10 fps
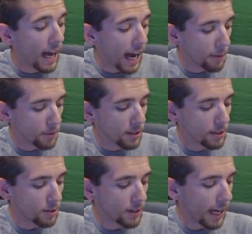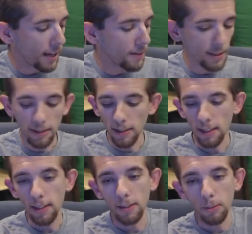I really do have it.
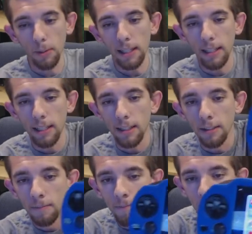Uh, it's right here.